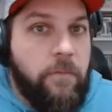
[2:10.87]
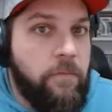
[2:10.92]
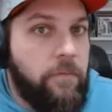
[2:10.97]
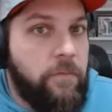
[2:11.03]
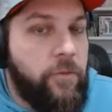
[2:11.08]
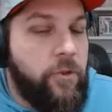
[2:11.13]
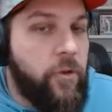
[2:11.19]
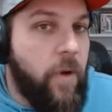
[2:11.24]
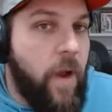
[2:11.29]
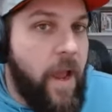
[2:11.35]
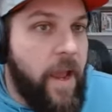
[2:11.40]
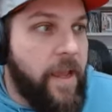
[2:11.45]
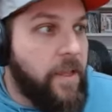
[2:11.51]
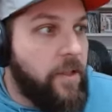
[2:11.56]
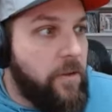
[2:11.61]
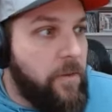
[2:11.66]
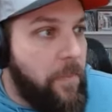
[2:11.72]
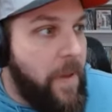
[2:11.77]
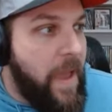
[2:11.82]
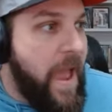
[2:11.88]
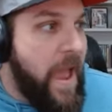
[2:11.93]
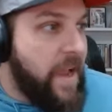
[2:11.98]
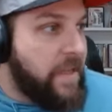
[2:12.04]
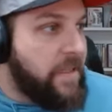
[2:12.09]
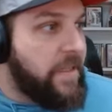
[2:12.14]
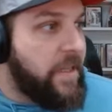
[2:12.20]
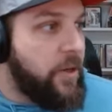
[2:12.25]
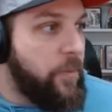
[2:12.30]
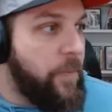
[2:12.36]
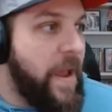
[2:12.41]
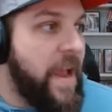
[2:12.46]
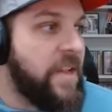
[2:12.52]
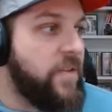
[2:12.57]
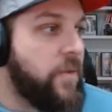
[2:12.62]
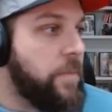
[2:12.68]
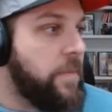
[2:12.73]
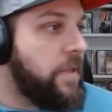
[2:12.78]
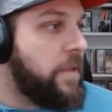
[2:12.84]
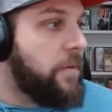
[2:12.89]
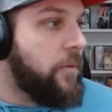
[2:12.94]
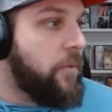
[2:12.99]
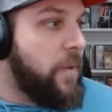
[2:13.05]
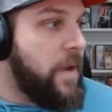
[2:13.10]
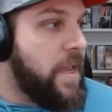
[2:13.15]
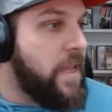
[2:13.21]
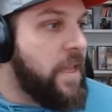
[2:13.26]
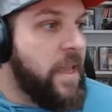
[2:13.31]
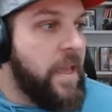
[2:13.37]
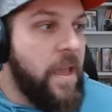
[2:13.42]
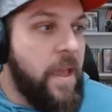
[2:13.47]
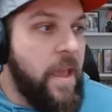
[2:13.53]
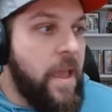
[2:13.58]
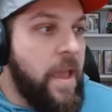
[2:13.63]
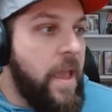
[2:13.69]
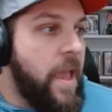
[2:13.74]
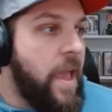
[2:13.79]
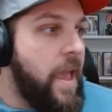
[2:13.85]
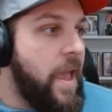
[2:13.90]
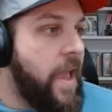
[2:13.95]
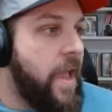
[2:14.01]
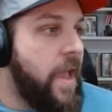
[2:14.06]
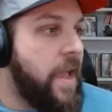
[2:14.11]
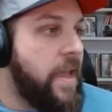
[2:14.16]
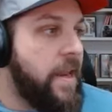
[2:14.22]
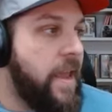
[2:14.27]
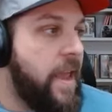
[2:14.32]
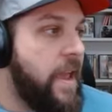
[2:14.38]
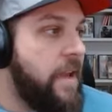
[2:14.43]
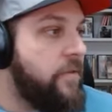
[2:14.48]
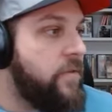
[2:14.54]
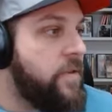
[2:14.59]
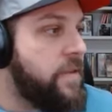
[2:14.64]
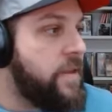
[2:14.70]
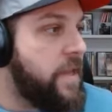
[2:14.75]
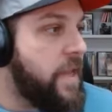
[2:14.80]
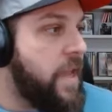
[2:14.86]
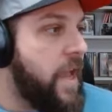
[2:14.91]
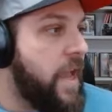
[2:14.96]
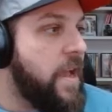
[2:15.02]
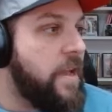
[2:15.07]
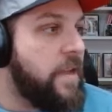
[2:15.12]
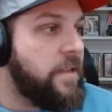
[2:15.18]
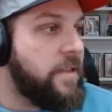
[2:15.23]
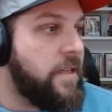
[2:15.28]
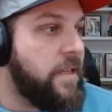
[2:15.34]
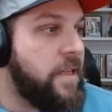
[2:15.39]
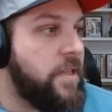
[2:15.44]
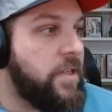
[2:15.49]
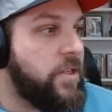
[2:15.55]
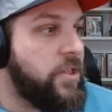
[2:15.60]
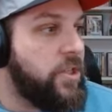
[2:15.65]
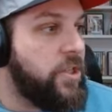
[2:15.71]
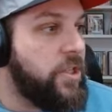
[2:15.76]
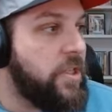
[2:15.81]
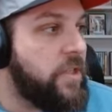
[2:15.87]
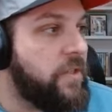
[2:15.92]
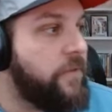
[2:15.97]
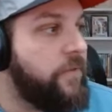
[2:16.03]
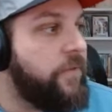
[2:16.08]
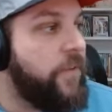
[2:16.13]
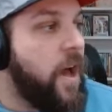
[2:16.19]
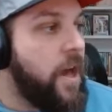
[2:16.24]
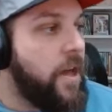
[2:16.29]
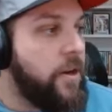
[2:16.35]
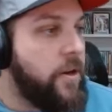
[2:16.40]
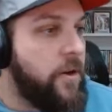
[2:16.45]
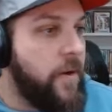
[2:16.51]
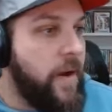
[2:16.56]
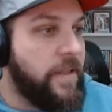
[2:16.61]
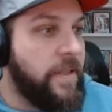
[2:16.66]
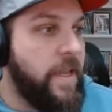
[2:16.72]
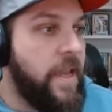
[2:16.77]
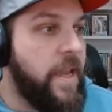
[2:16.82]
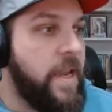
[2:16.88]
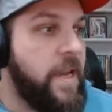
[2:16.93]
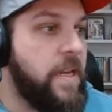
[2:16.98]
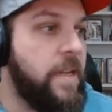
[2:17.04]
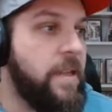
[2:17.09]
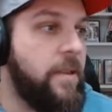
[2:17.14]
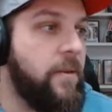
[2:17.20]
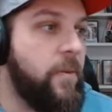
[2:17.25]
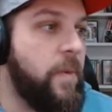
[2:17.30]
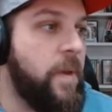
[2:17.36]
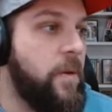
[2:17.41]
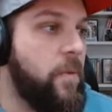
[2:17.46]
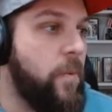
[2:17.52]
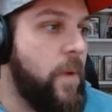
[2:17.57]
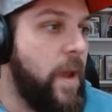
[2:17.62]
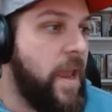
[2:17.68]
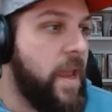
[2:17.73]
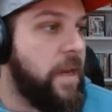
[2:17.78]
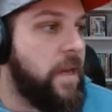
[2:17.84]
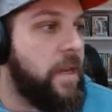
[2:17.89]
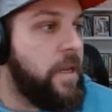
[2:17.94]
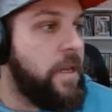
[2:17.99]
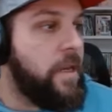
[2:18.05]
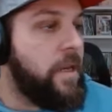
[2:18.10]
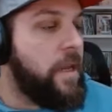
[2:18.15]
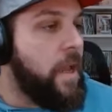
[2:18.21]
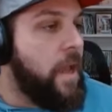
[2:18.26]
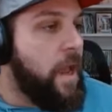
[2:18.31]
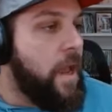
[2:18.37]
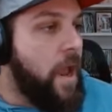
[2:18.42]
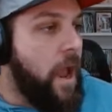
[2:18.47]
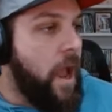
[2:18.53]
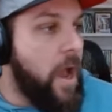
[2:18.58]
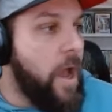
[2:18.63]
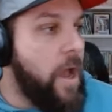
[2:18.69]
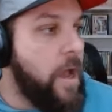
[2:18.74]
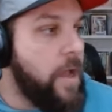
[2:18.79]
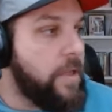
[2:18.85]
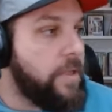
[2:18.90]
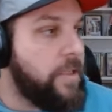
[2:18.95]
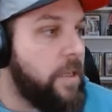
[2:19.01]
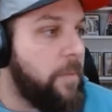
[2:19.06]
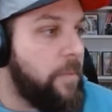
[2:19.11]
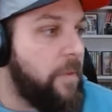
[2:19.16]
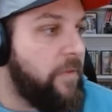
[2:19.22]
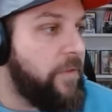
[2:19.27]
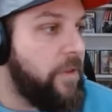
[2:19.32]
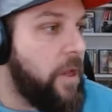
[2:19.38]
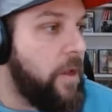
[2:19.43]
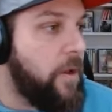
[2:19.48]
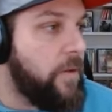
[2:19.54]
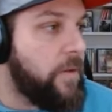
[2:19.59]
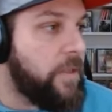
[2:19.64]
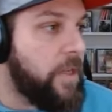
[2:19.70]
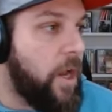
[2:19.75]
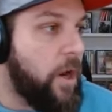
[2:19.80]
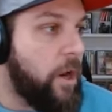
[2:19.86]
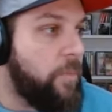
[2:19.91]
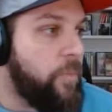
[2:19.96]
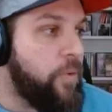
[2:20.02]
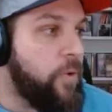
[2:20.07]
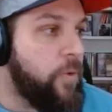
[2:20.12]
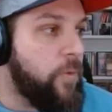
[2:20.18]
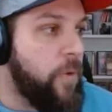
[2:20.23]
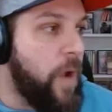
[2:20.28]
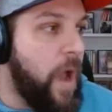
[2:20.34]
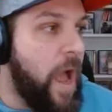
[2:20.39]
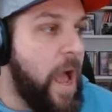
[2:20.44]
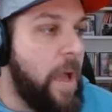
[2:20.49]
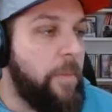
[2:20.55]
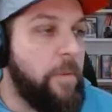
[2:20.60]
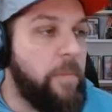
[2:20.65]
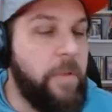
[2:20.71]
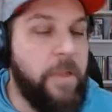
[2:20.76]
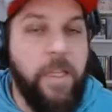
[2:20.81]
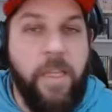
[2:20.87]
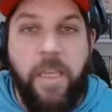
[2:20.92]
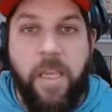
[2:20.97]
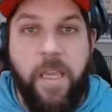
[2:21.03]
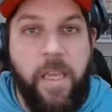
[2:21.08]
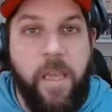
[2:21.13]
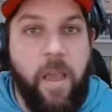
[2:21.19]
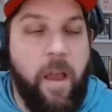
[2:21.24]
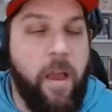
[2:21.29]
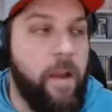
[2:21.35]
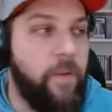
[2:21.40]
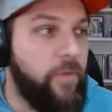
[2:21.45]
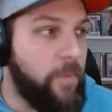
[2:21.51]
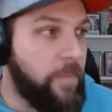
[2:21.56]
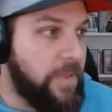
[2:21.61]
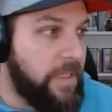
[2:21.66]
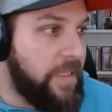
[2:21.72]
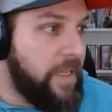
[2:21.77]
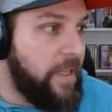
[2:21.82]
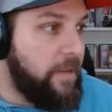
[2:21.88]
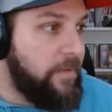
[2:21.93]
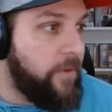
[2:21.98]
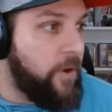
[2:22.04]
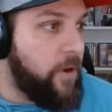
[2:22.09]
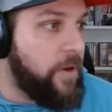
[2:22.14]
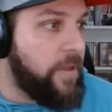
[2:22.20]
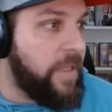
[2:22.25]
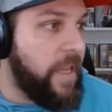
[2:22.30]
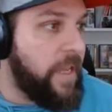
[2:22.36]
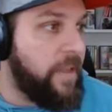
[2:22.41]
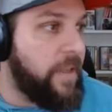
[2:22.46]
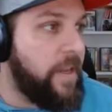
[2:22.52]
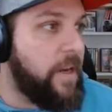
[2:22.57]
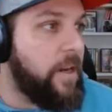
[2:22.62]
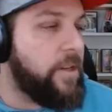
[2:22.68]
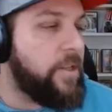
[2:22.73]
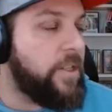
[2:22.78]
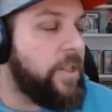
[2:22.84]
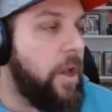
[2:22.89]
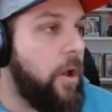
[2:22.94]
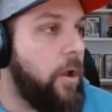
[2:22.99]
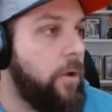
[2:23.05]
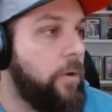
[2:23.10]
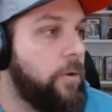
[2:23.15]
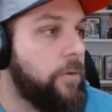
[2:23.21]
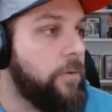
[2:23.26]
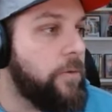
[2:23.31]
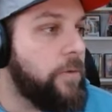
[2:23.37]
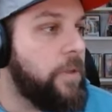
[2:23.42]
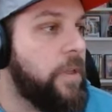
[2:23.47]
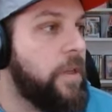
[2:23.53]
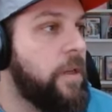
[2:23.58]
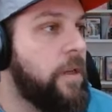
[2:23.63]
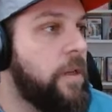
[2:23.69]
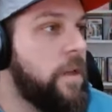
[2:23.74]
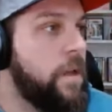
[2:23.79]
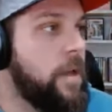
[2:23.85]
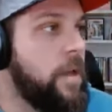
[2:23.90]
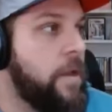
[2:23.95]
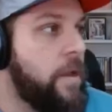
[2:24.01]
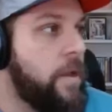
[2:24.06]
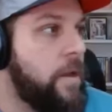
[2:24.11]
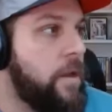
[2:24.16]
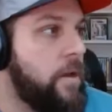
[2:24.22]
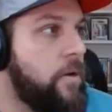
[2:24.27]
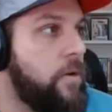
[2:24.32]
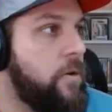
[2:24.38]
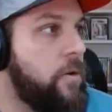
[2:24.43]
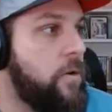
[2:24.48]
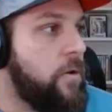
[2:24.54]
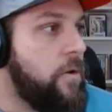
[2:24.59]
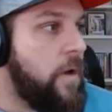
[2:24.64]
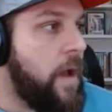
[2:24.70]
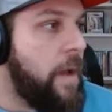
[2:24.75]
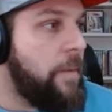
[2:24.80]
trying to pack center backs from Tino Week. And everything else is just fodder at 83 rated. Uh, some of those are probably uh, from Silvers, and there's Holund, who I